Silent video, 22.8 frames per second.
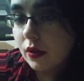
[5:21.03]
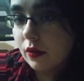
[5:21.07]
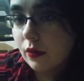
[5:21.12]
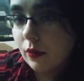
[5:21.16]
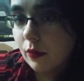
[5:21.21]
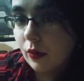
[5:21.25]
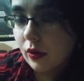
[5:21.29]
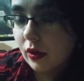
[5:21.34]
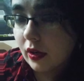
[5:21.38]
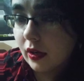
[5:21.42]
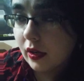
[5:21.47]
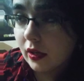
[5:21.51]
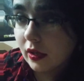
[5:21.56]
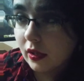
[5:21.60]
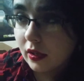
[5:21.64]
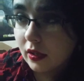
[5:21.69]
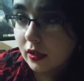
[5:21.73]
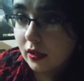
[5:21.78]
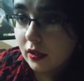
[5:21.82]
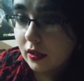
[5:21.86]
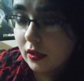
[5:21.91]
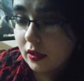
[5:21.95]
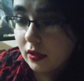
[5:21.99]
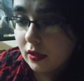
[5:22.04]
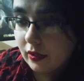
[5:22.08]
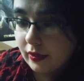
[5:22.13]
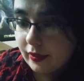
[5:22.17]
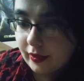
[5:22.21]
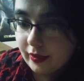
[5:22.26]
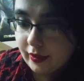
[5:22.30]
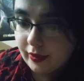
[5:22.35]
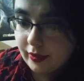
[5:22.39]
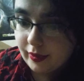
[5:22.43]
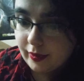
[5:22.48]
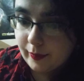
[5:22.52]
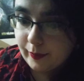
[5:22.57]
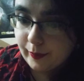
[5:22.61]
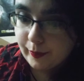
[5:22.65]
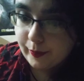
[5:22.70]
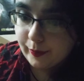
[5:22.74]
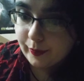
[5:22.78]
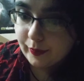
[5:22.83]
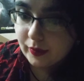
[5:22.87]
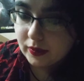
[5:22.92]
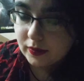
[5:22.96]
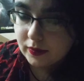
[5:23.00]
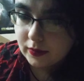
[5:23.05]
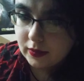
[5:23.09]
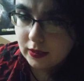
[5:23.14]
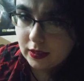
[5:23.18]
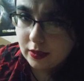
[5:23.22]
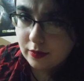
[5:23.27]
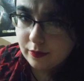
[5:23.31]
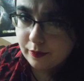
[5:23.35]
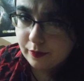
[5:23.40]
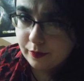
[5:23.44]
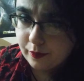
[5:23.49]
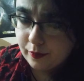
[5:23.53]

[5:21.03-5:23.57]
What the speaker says: Or, let's see.